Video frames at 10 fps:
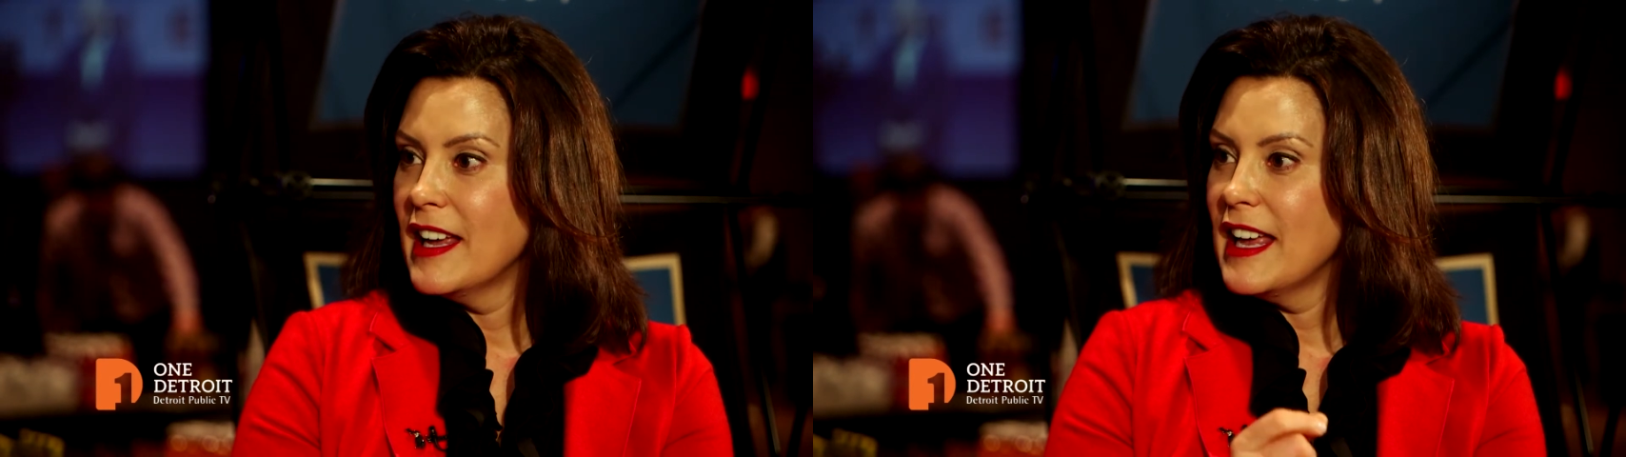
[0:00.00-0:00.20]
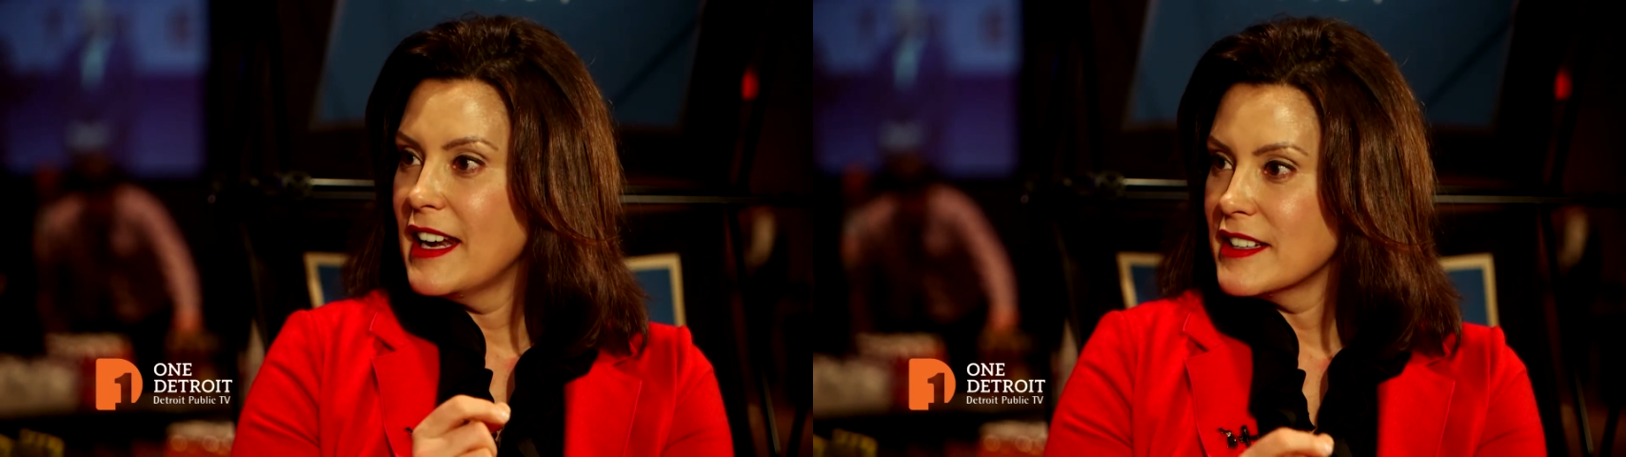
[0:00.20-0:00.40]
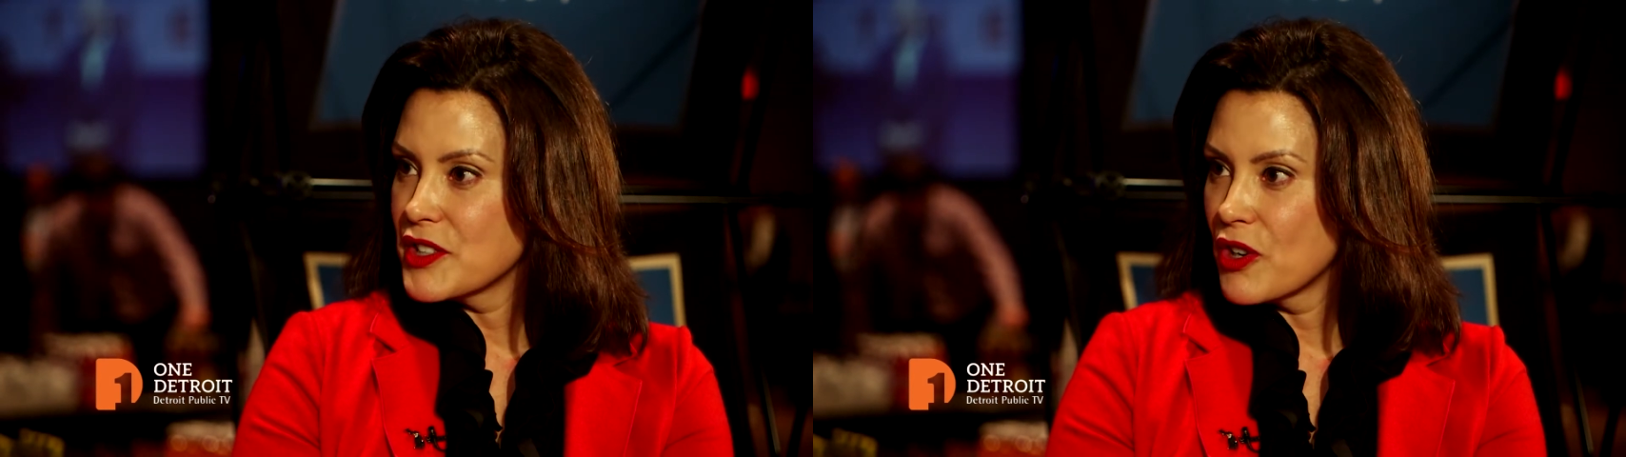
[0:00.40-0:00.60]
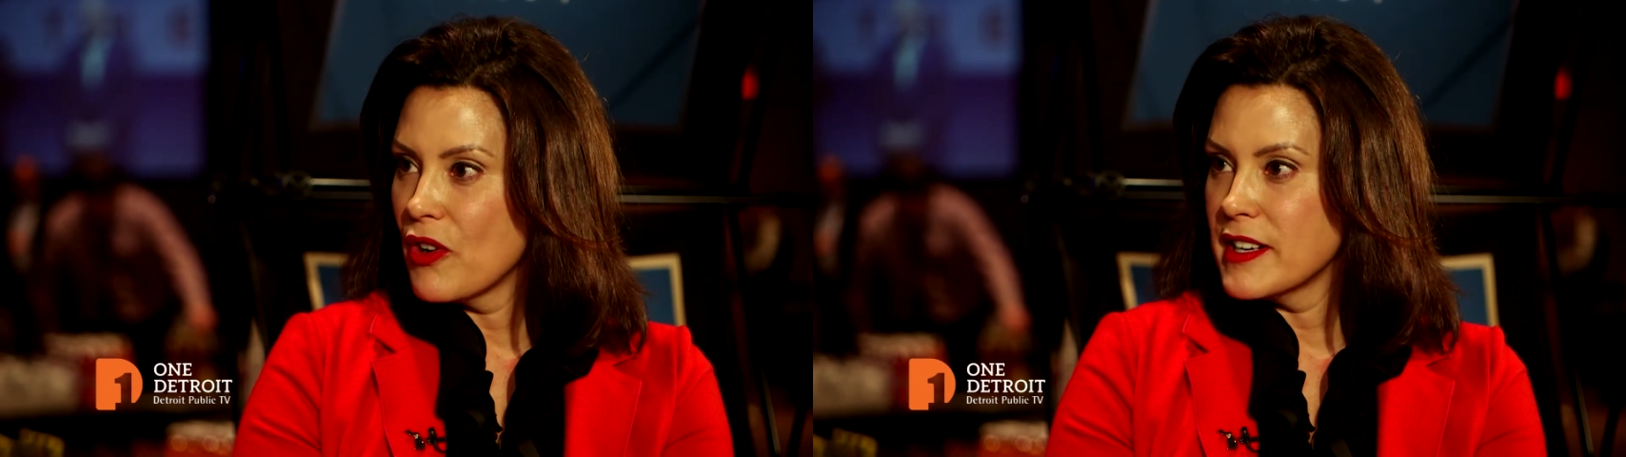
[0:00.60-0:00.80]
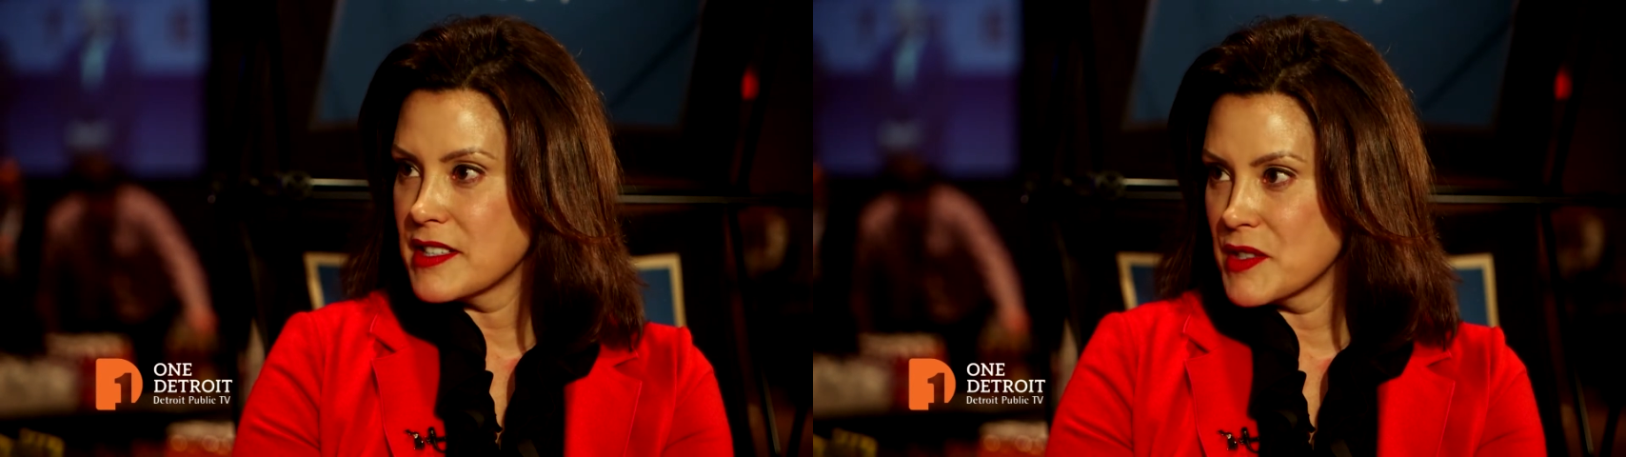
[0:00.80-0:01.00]
It is a
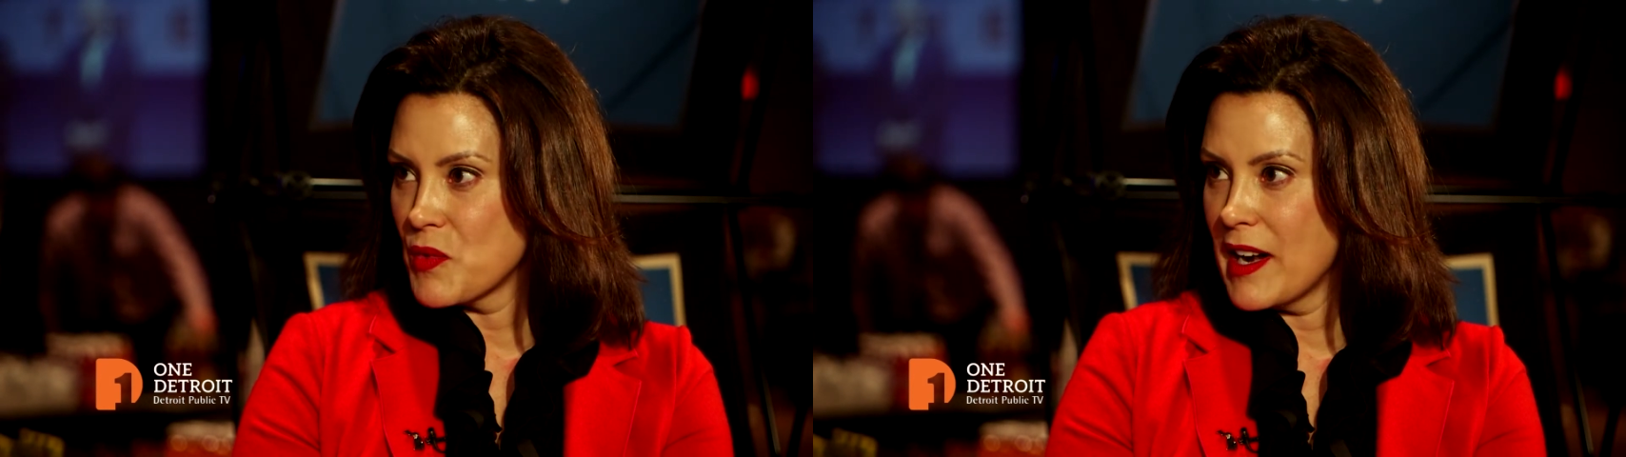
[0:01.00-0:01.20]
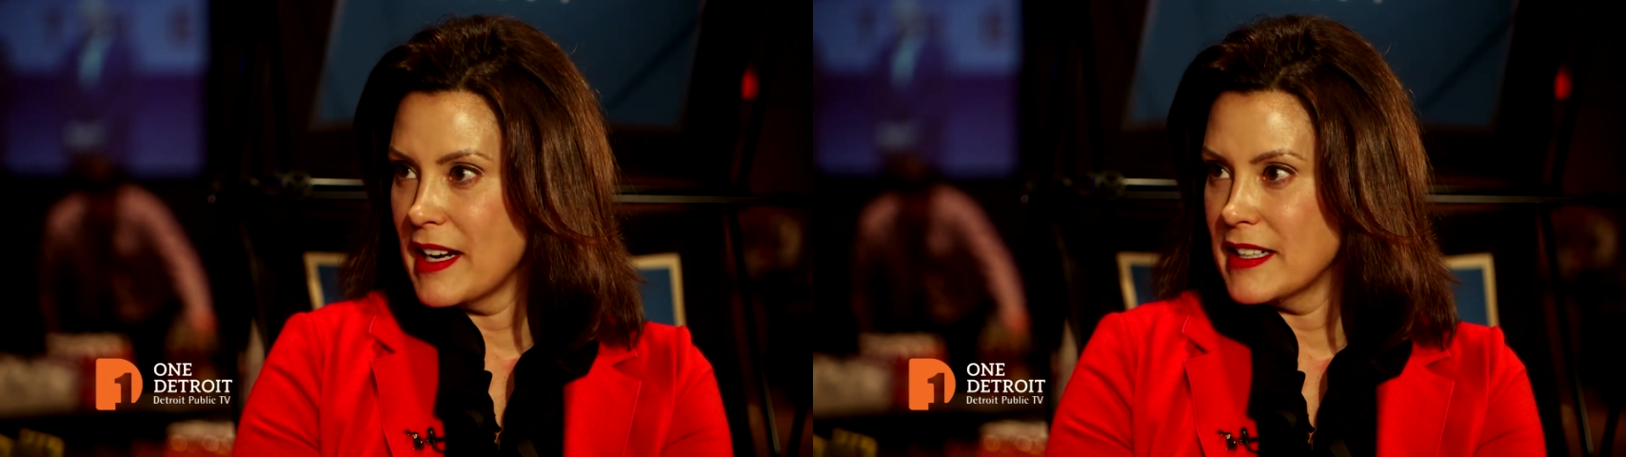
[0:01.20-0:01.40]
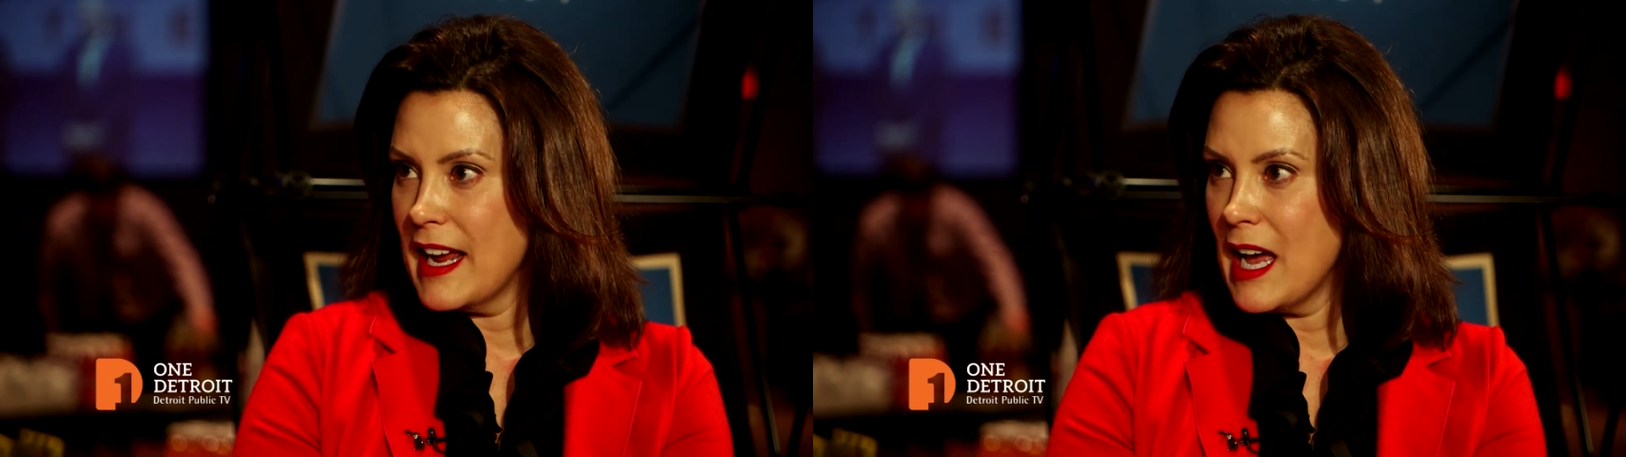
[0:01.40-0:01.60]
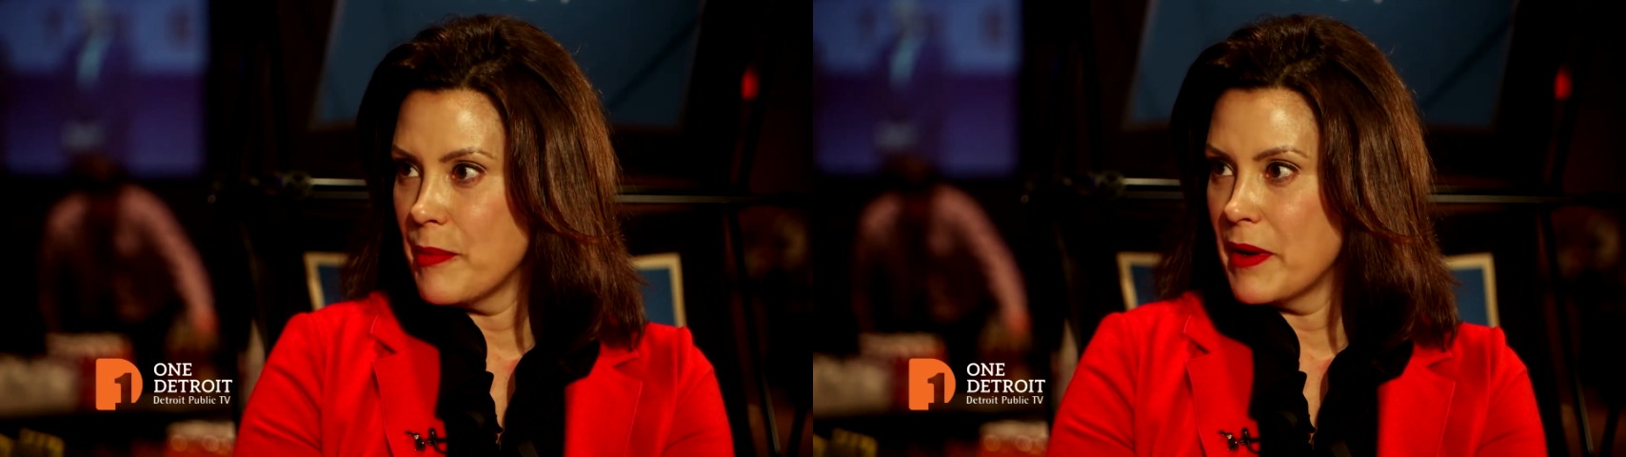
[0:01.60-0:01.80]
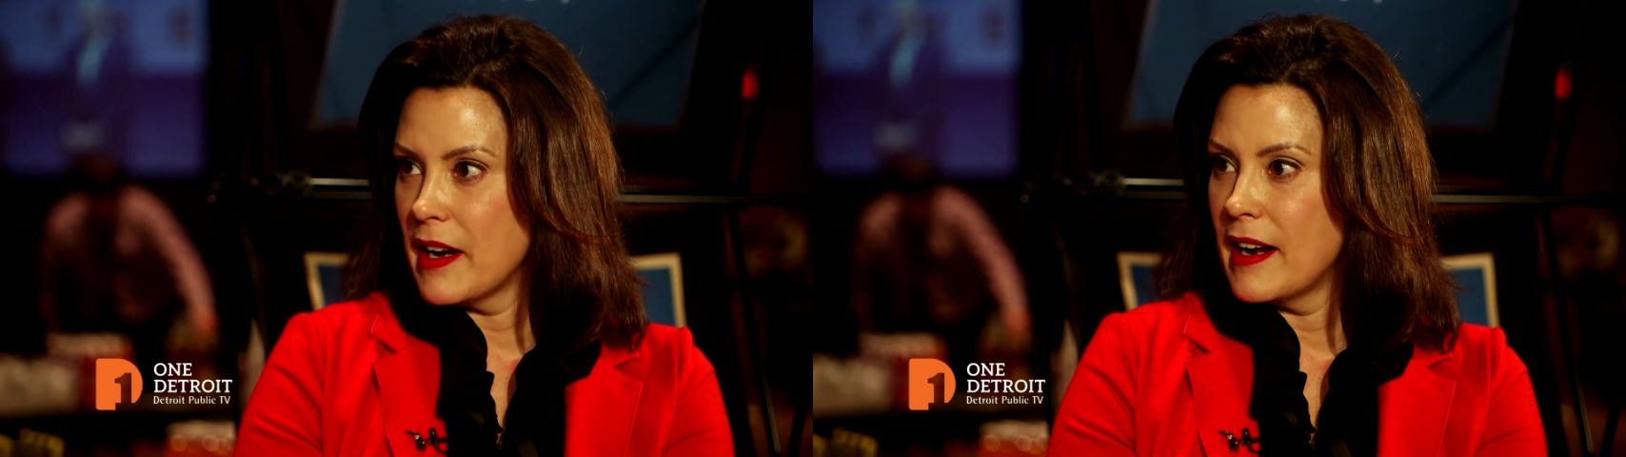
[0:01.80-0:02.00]
crisis waiting to
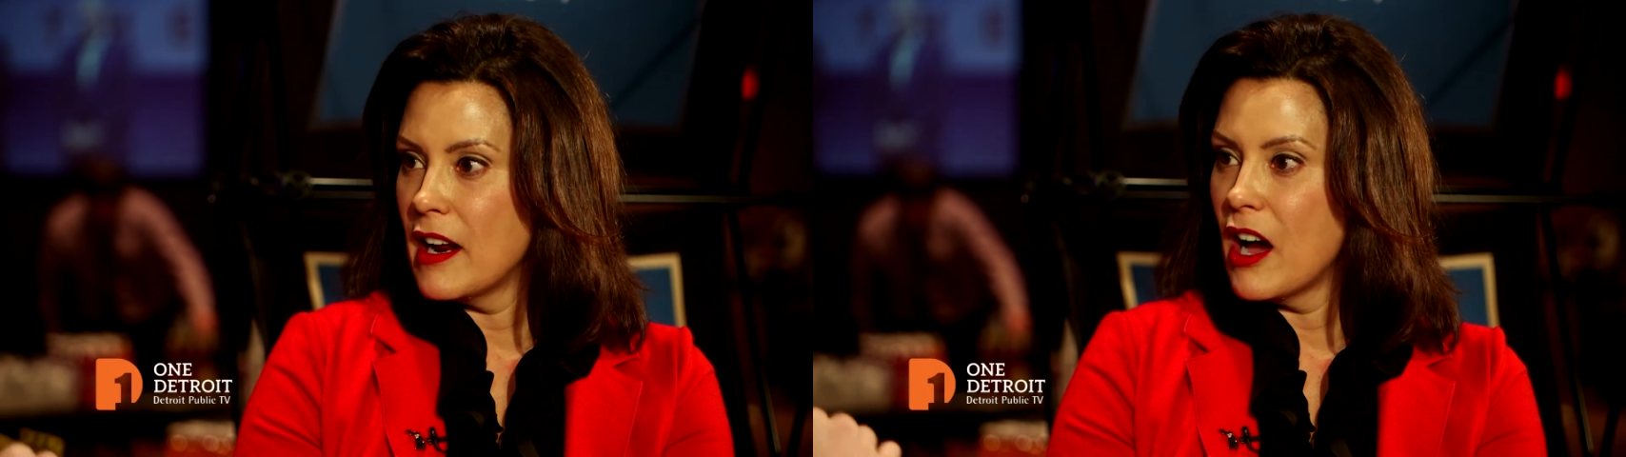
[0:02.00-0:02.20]
happen, and it